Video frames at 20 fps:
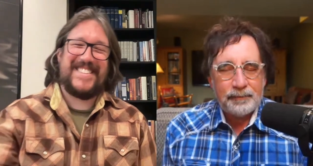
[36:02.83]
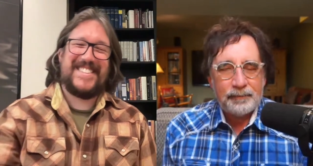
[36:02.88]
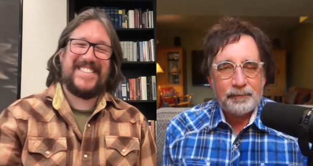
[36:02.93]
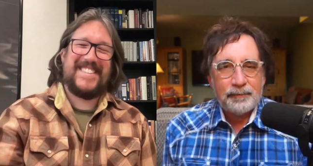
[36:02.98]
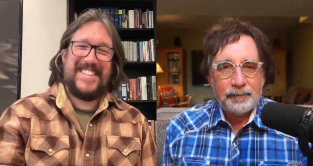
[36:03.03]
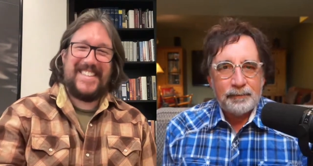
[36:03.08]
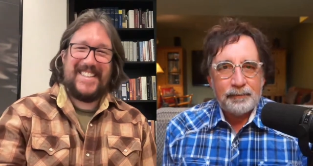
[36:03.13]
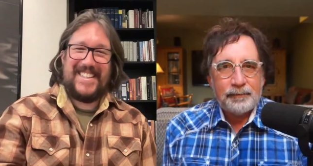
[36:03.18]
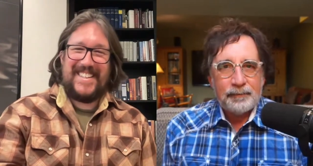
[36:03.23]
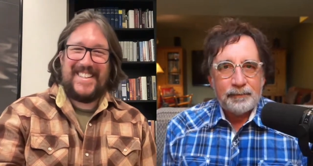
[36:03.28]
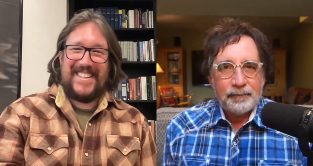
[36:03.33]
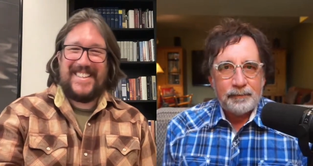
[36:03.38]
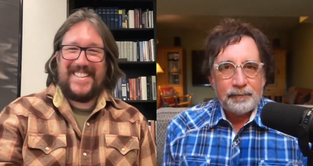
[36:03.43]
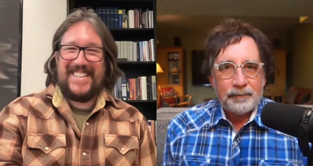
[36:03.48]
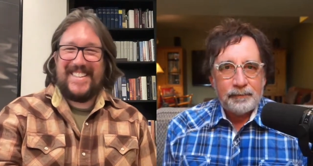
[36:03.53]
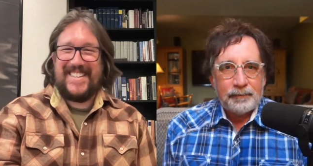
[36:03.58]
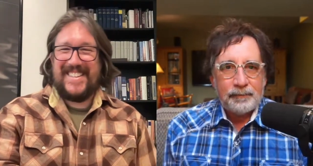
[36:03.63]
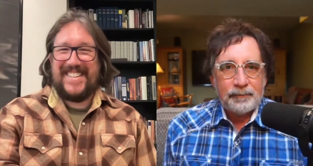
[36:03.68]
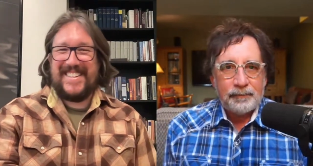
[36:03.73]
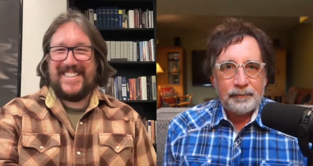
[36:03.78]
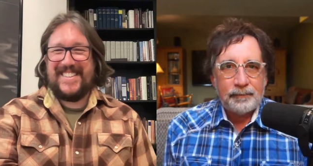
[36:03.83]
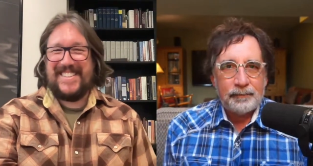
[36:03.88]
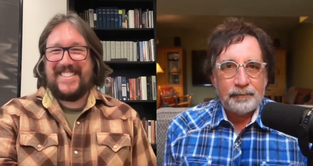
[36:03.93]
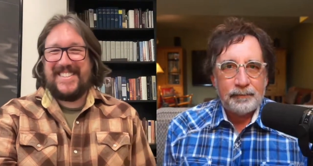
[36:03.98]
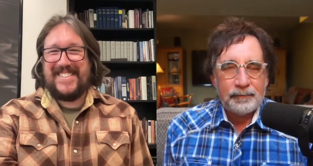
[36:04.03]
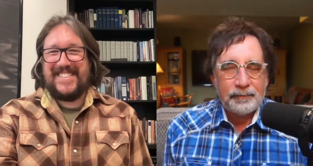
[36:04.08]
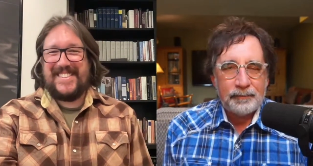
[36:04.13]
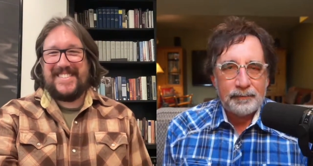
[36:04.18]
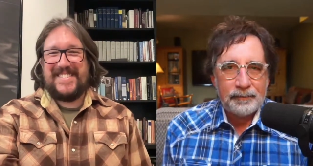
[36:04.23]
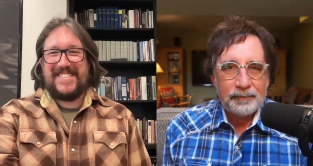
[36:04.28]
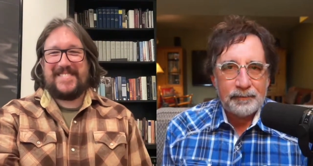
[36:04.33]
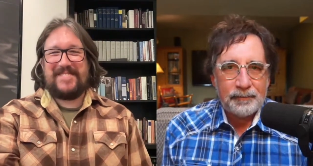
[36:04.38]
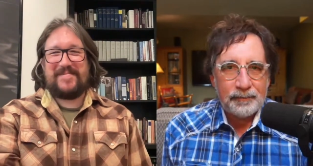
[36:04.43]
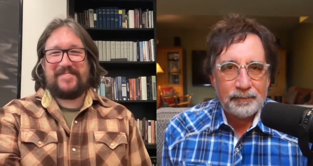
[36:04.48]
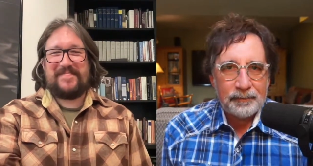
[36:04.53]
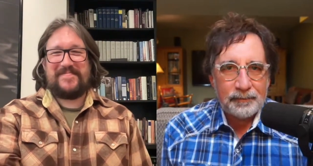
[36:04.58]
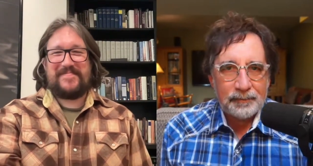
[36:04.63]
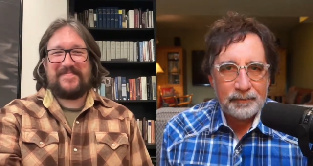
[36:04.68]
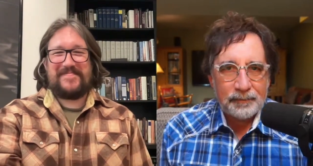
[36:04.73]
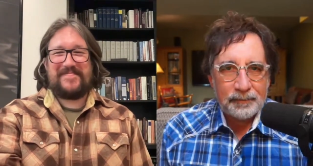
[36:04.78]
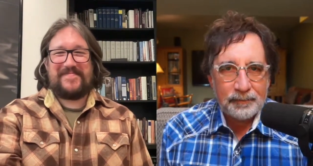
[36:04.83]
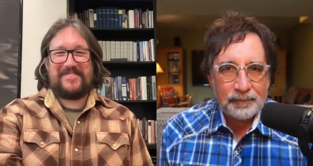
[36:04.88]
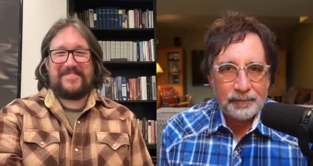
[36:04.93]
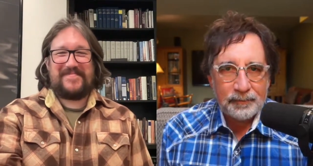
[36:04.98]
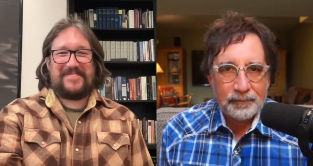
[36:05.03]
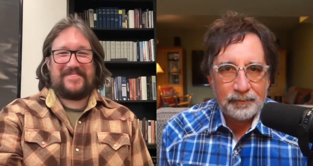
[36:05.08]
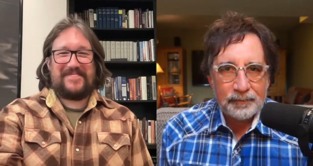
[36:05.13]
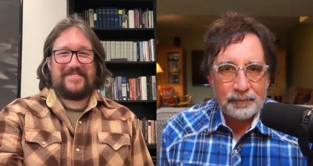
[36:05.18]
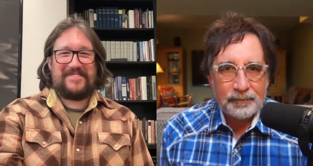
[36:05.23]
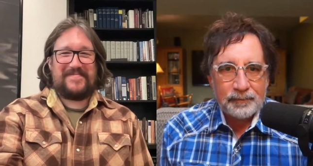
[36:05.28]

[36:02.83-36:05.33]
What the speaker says: Nothing is said.